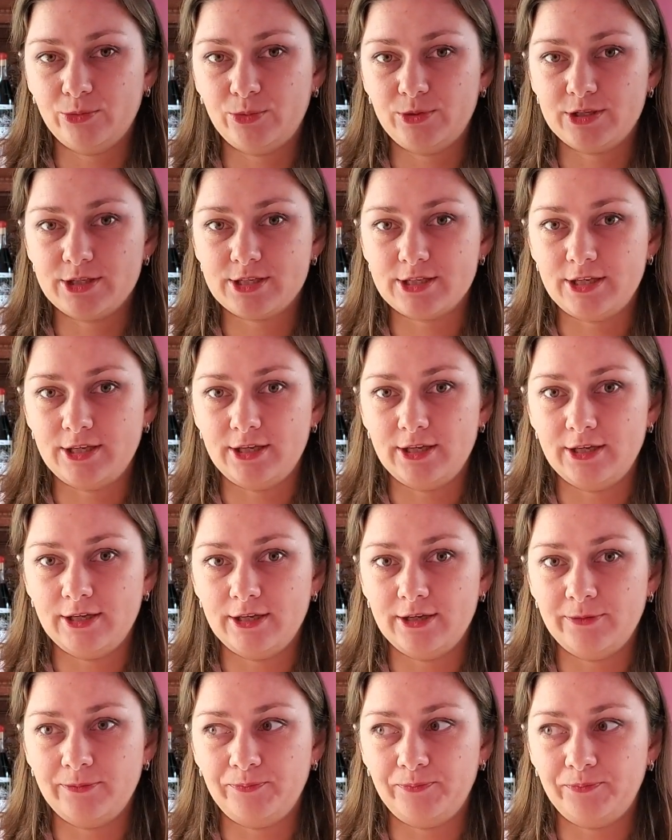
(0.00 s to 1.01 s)
with
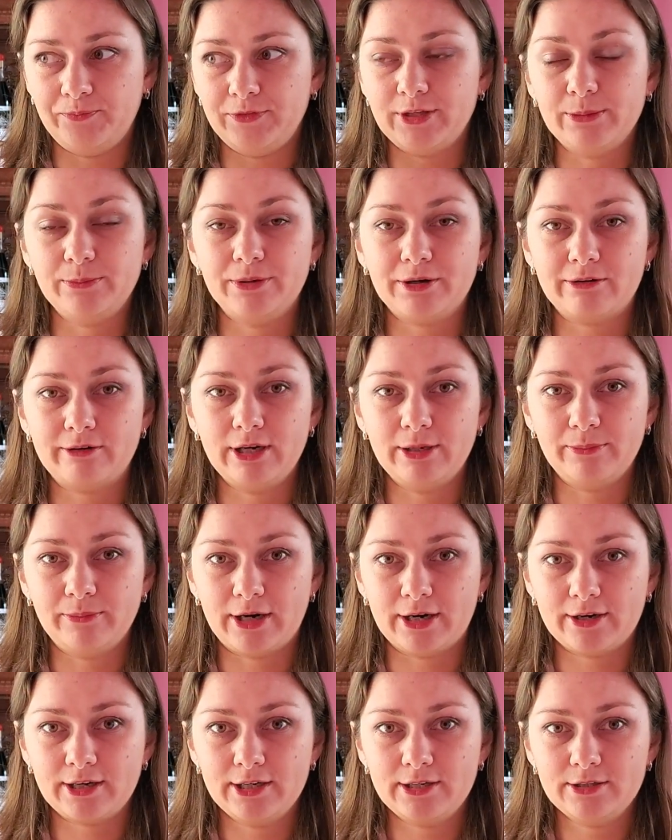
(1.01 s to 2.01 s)
a temporary
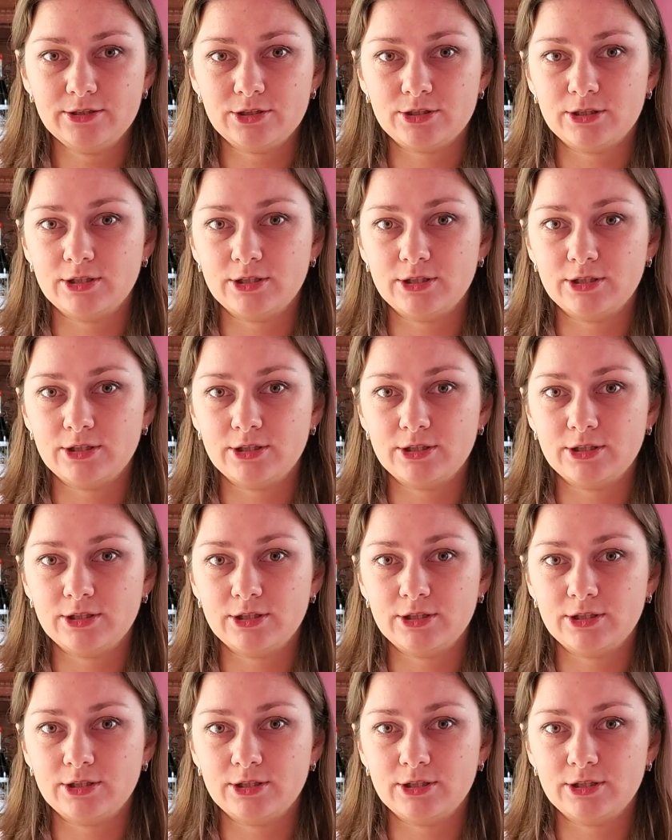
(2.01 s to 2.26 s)
marker,